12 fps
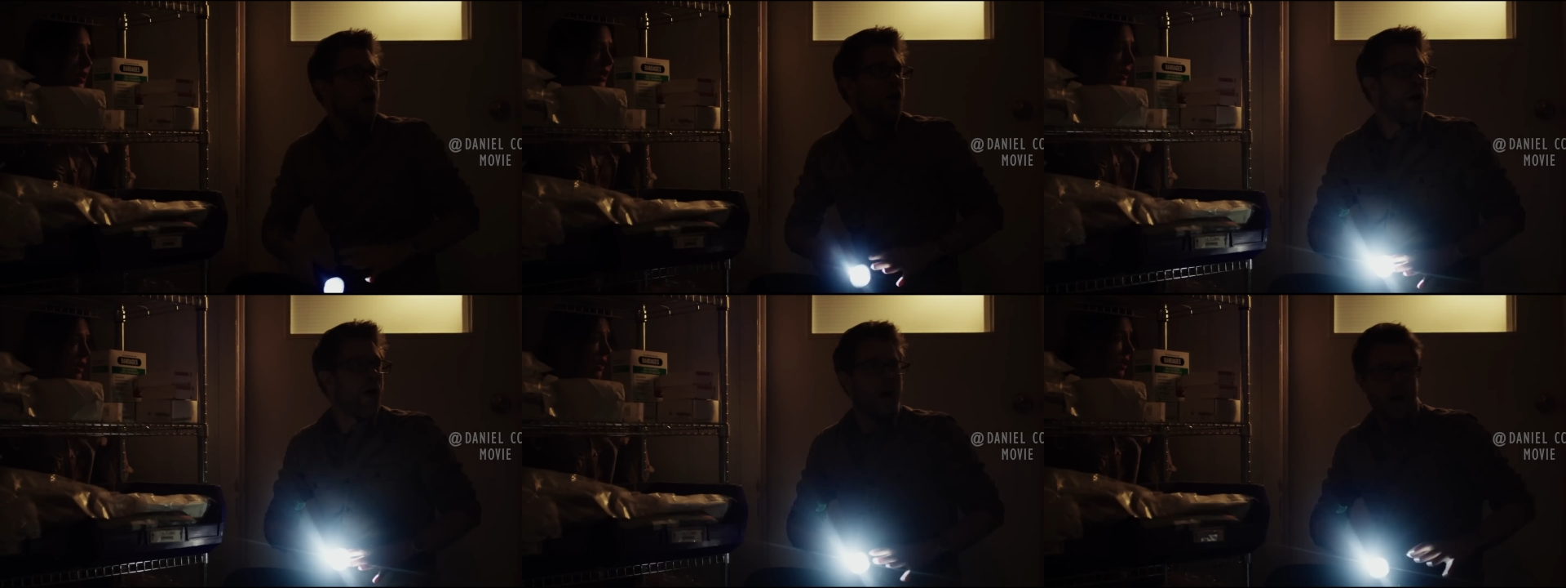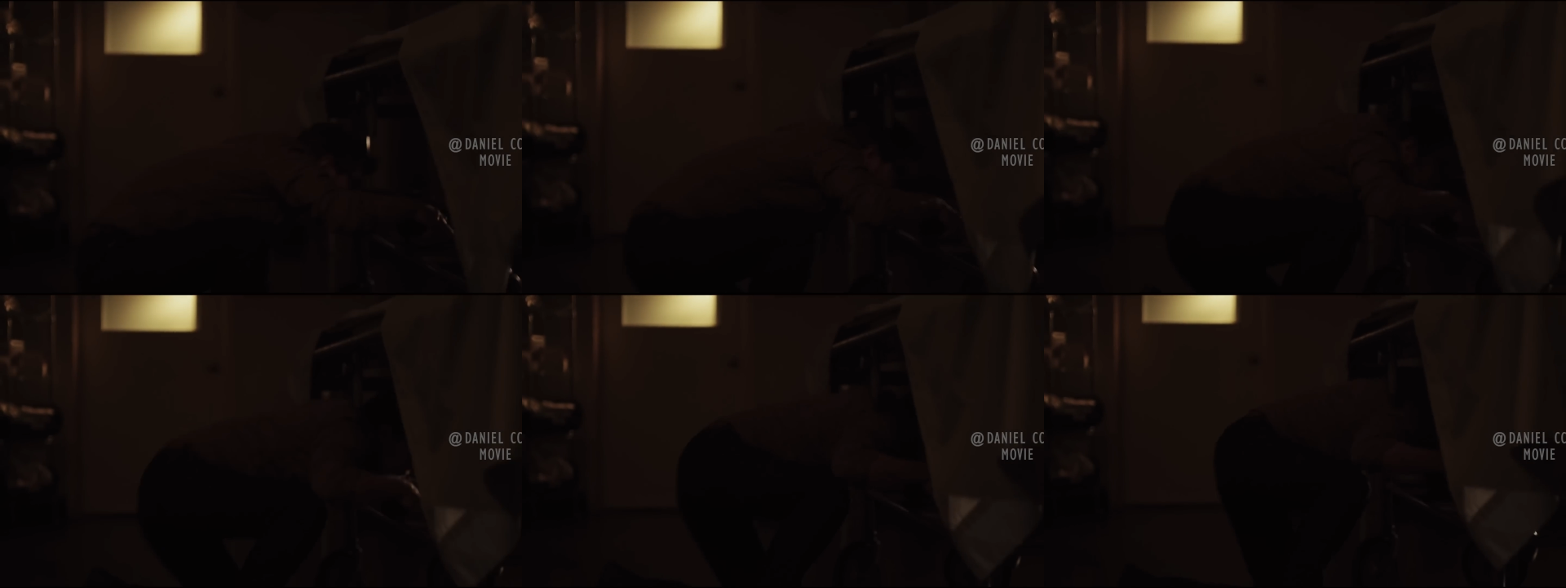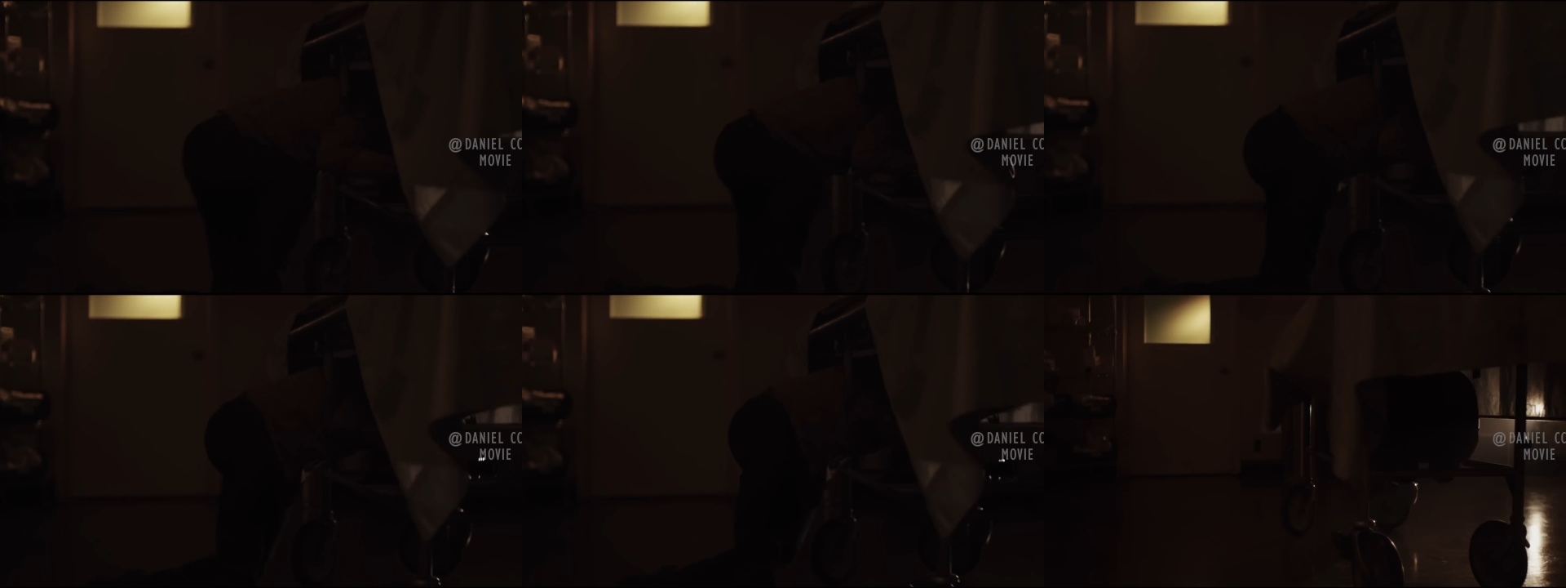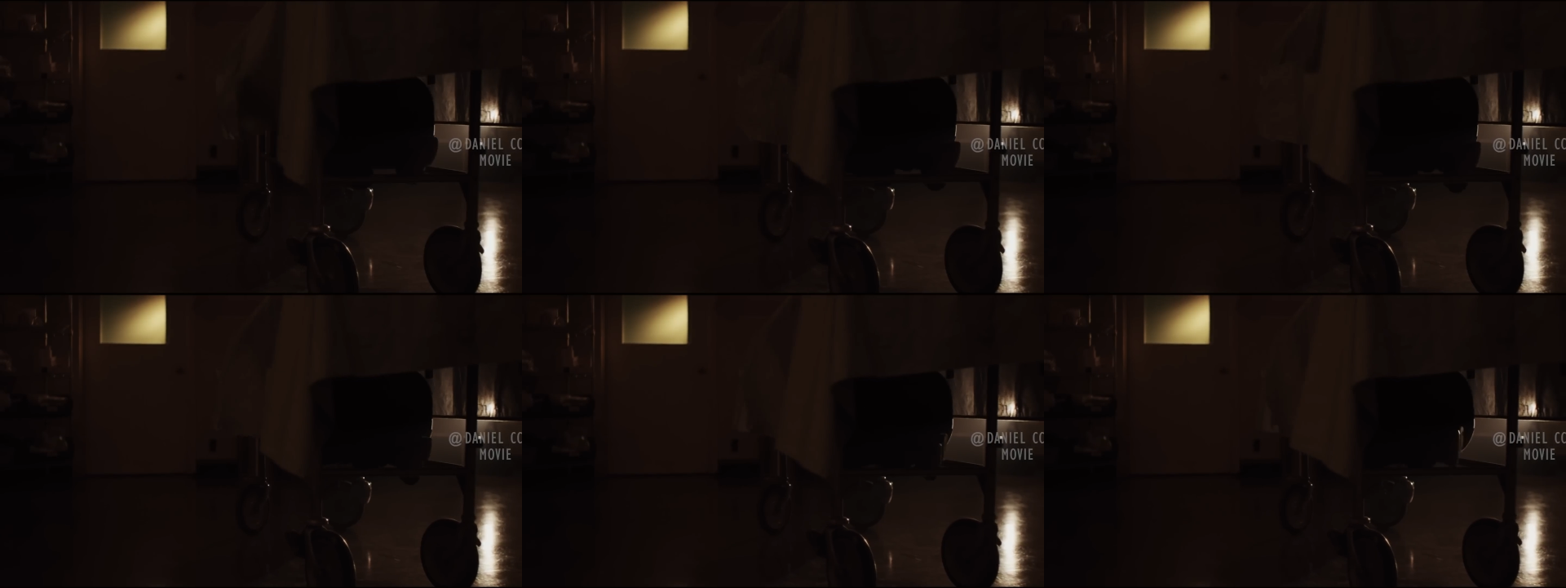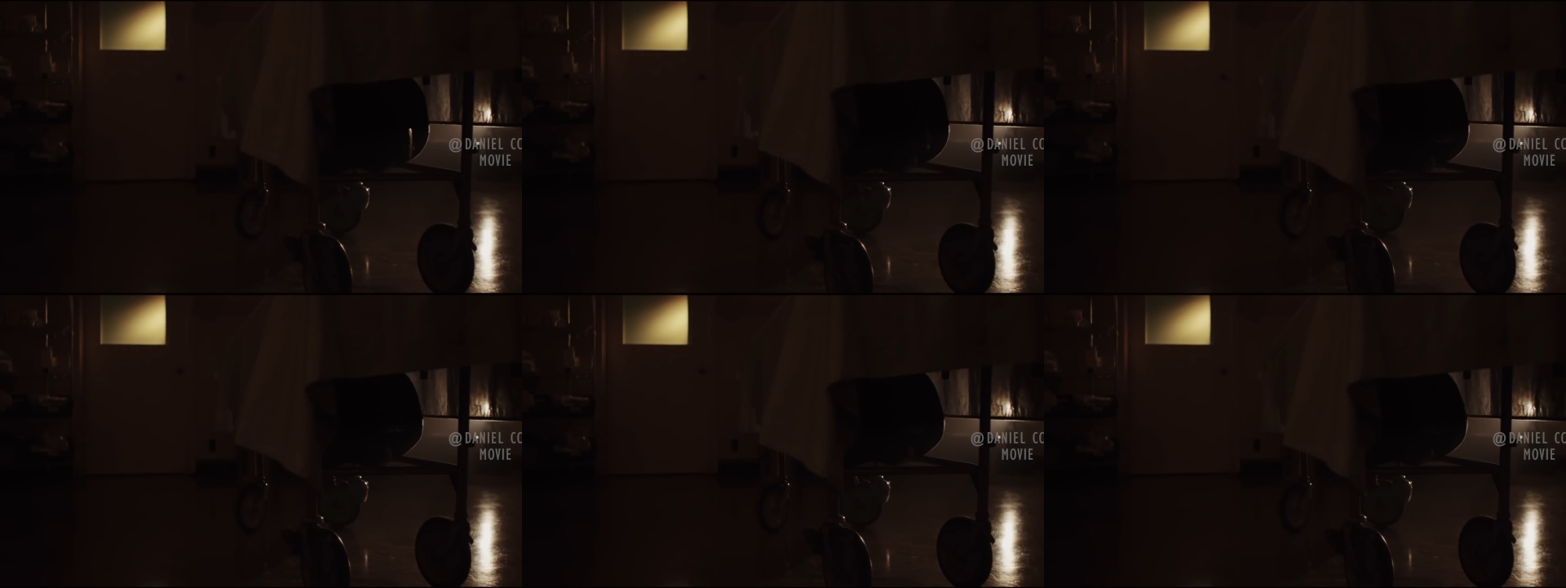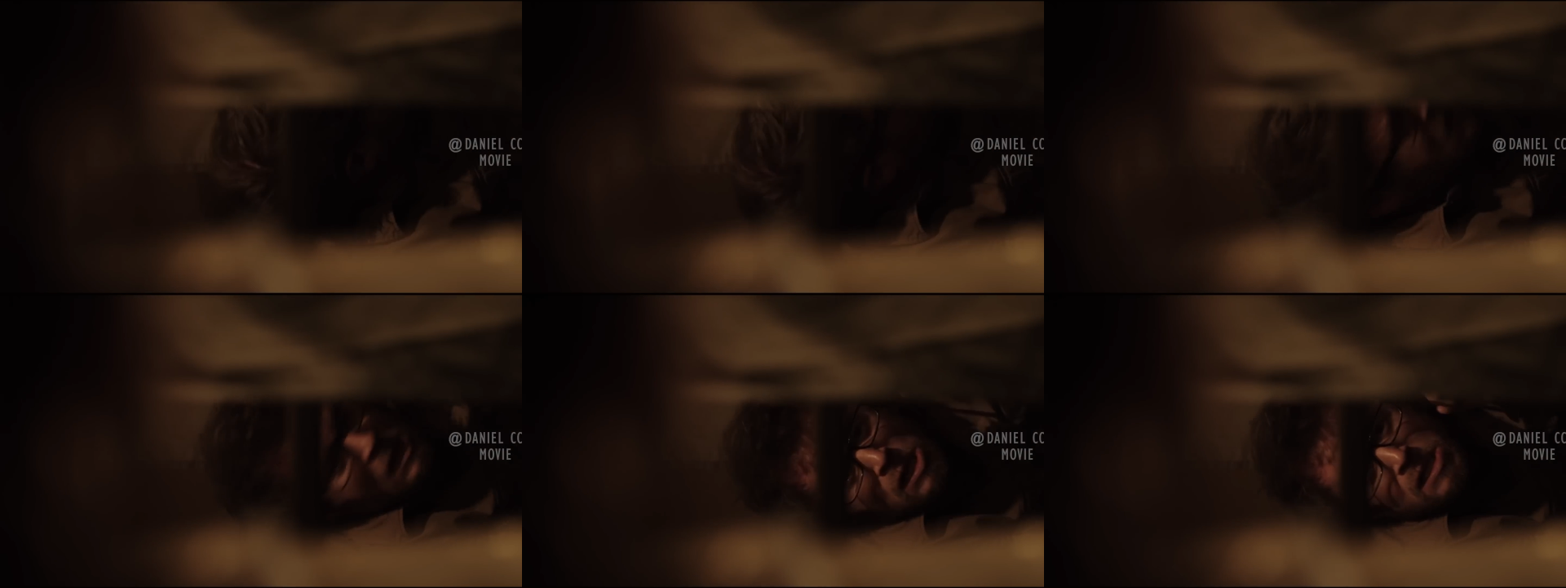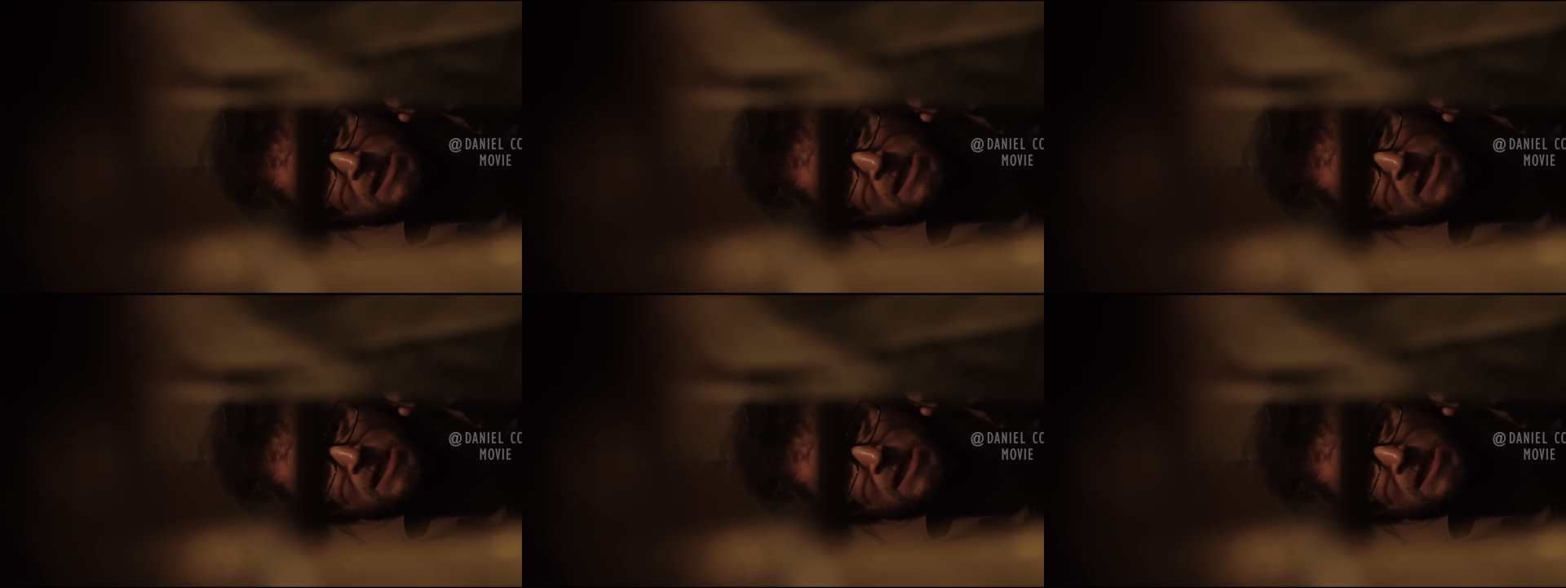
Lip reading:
No face is visible, so there are no lips to read.